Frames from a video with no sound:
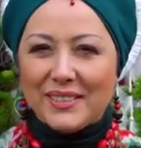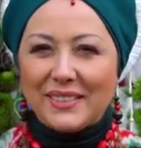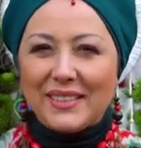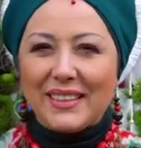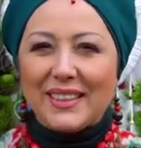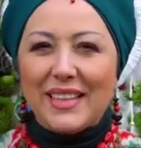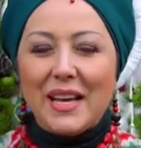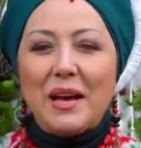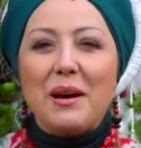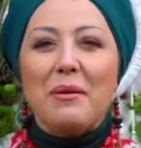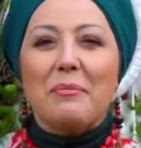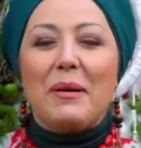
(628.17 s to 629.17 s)

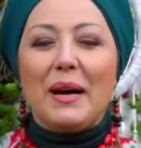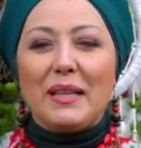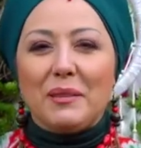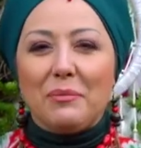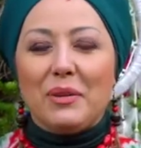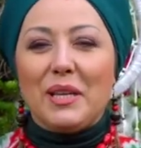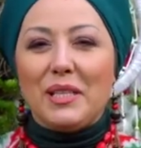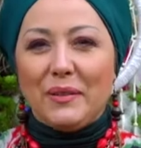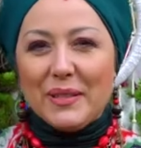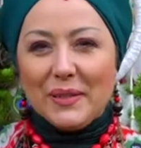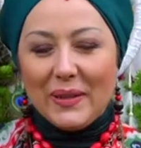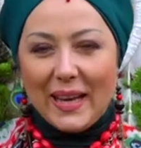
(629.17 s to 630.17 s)
Therefore, if you
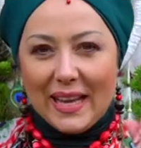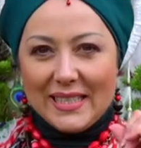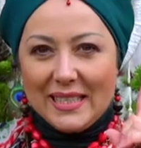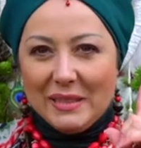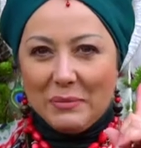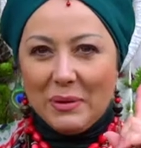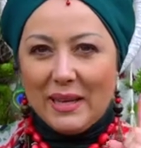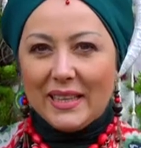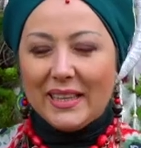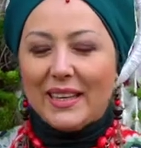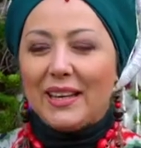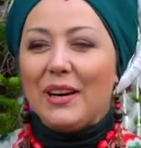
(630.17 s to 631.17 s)
have only one
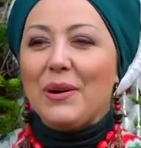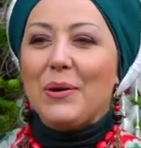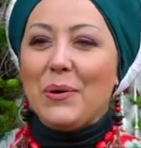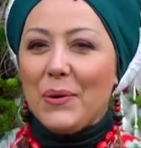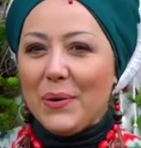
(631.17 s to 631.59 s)
amulet,